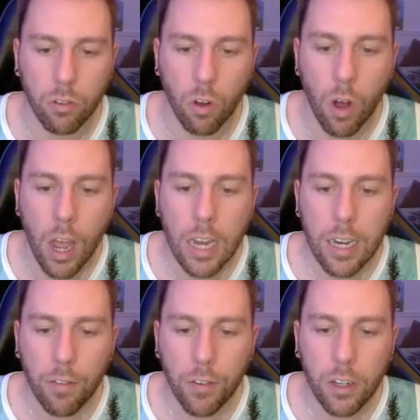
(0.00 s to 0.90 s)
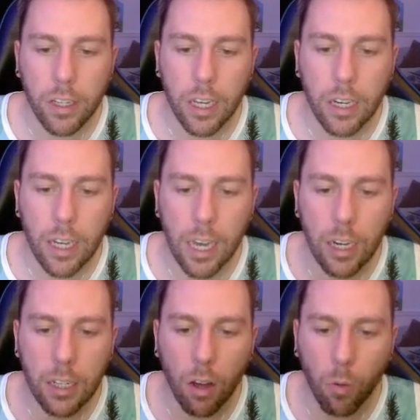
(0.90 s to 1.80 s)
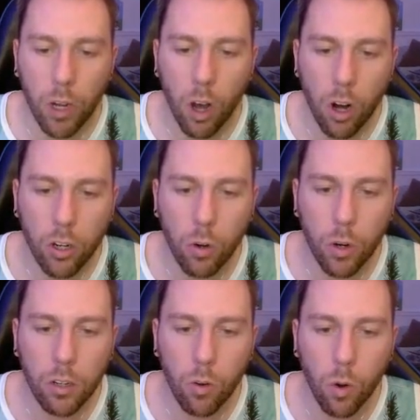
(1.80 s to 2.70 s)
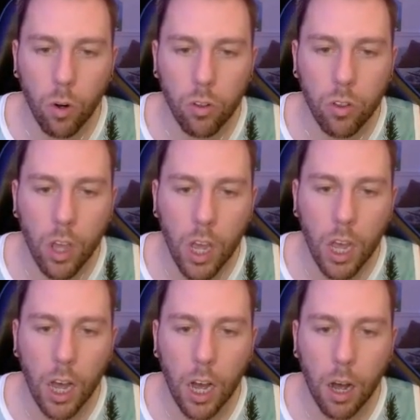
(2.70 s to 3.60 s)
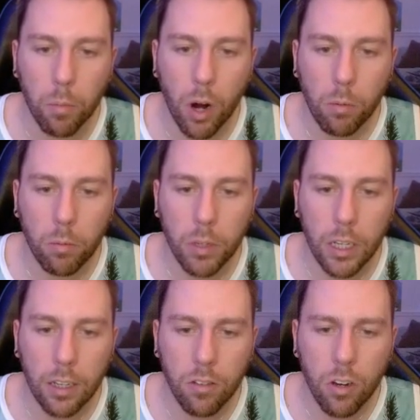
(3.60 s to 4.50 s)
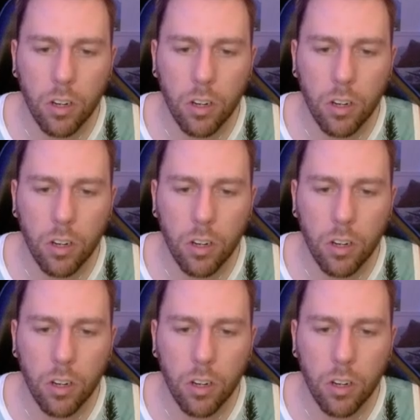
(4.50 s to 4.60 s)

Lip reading: So definitely indicating that we are going north. Probably, is there a